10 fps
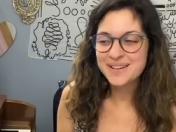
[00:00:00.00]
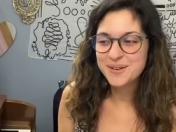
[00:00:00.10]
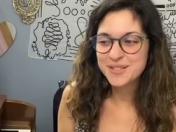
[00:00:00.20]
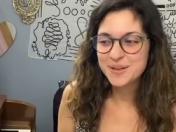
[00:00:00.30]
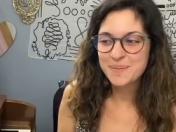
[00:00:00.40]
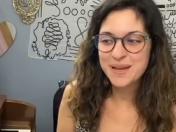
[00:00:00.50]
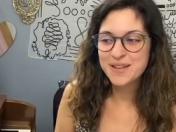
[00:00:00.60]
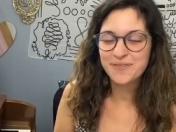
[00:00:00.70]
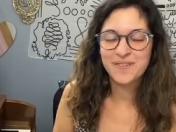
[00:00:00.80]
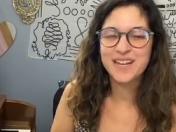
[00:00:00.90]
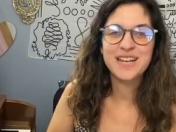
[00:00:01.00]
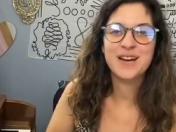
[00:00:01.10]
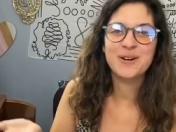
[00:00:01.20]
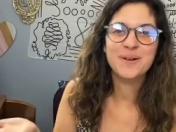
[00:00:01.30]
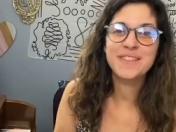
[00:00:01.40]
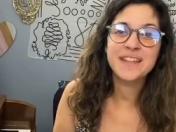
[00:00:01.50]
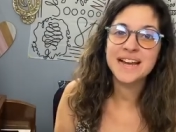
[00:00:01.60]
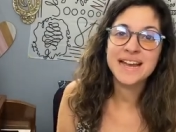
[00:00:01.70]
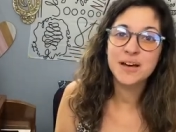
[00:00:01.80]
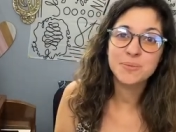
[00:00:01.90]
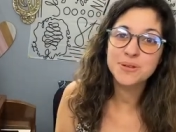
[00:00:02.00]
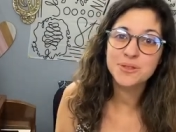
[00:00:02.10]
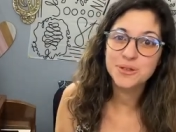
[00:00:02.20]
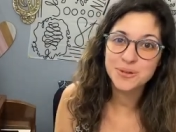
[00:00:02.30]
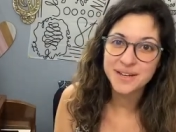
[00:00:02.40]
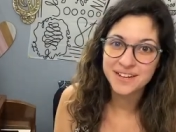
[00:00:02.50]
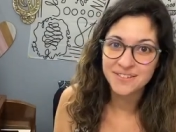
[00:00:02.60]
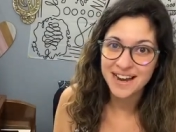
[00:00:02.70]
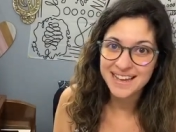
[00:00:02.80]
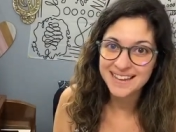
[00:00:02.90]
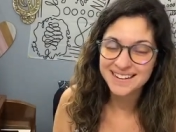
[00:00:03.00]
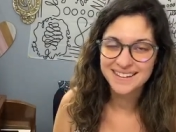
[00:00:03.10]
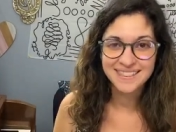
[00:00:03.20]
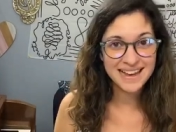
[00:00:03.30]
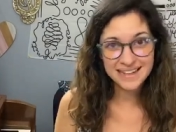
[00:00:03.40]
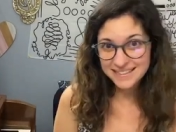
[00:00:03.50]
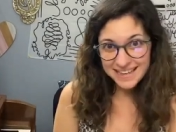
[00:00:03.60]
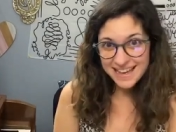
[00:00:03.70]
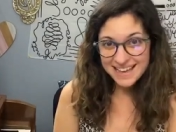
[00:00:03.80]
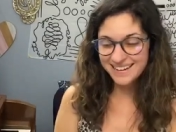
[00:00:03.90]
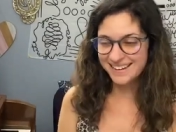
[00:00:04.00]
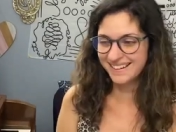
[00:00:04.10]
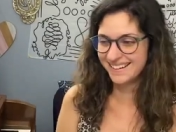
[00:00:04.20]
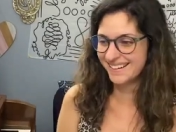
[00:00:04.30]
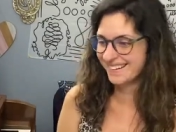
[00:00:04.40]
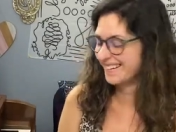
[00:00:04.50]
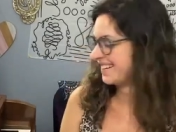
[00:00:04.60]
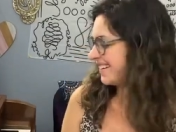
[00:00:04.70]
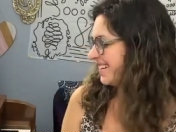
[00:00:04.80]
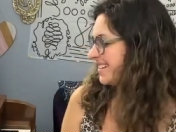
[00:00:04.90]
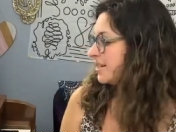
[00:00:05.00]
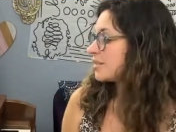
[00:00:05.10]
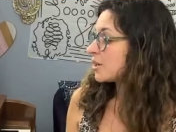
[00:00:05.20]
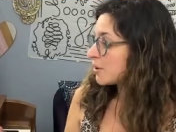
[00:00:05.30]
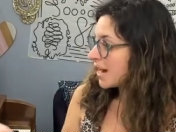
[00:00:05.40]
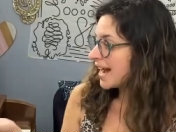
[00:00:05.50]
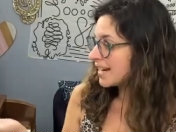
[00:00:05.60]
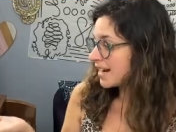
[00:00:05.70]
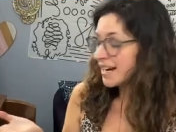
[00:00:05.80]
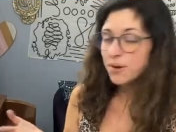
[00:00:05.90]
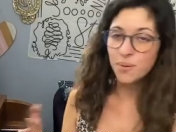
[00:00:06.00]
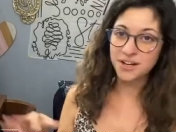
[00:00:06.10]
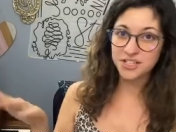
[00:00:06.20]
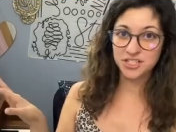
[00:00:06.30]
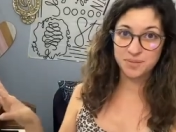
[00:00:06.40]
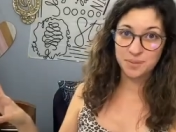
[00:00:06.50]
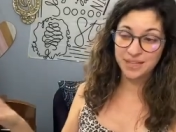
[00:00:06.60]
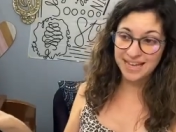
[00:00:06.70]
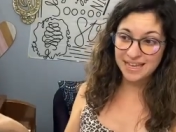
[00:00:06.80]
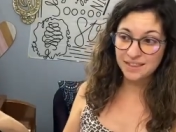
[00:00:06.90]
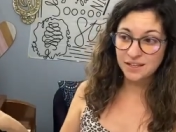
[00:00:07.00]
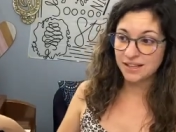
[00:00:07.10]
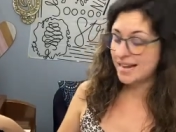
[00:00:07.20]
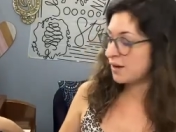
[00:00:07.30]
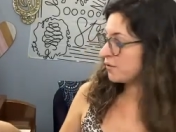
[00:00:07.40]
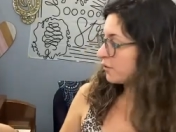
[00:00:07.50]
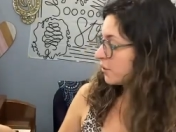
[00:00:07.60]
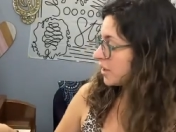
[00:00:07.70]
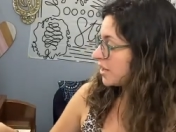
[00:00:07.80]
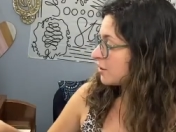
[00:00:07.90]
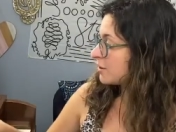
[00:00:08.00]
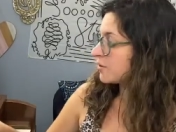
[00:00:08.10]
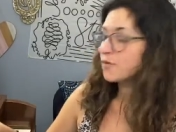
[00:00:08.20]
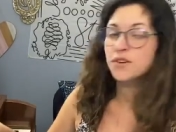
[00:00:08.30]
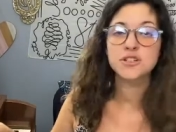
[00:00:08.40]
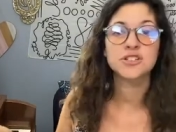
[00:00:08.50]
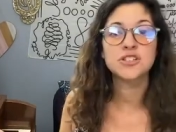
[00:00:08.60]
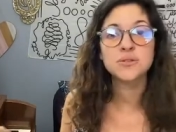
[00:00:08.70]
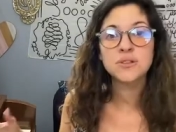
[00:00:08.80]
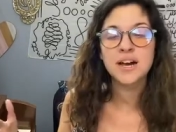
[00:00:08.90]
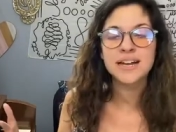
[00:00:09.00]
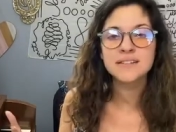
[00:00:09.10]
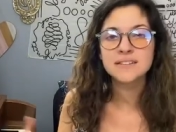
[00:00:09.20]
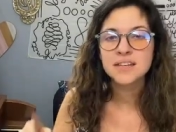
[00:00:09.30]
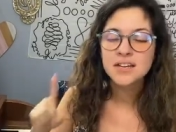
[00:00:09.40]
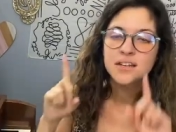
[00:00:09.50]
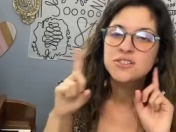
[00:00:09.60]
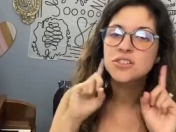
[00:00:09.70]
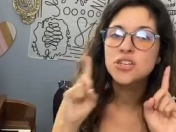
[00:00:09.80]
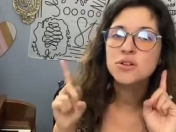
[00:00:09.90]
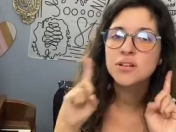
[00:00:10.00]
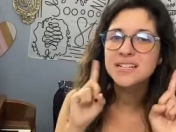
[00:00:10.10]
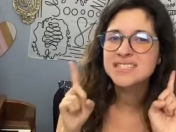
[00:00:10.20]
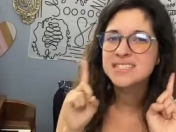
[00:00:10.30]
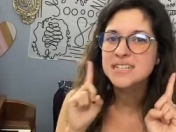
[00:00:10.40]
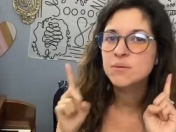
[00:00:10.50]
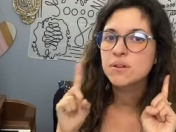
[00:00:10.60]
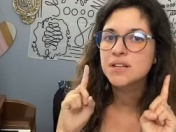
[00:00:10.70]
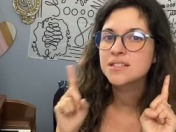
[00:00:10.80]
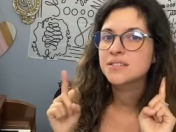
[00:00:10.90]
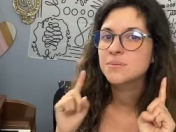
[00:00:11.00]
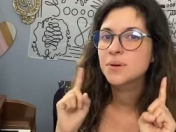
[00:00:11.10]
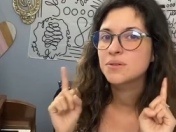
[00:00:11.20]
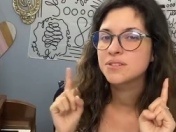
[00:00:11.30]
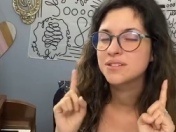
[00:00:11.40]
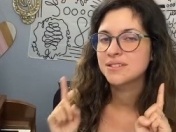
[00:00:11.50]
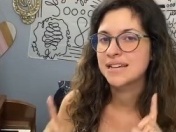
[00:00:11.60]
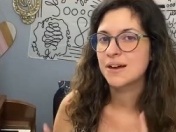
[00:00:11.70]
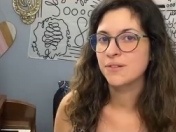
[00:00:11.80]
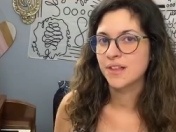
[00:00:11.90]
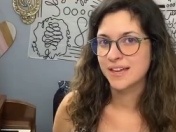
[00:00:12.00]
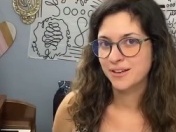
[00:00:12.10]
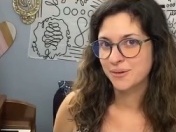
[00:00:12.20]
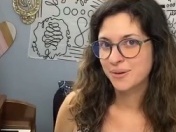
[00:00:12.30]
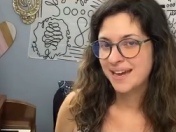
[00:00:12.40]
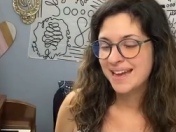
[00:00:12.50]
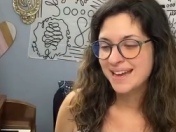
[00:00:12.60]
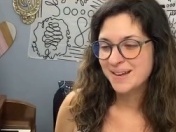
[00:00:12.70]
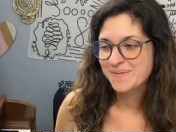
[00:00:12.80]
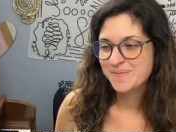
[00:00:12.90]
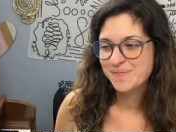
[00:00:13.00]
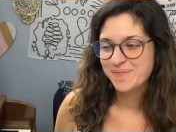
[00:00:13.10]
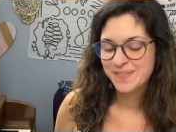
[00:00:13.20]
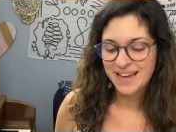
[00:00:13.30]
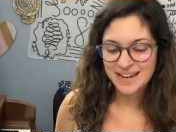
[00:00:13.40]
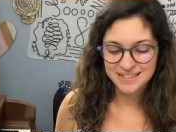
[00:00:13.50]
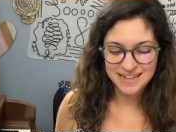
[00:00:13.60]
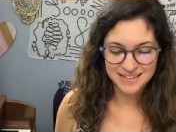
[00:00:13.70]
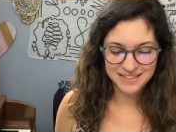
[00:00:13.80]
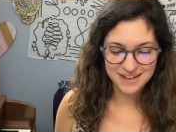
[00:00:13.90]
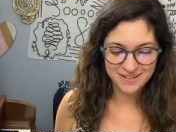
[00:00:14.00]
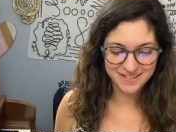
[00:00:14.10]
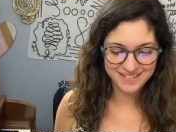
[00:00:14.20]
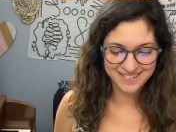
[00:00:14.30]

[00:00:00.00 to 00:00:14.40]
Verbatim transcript: have to submit your video and then I help you through it, right? That's it. So I kind of want to just play the clown for you, the first two lines, so you can see what it's supposed to sound like, okay? How does that sound?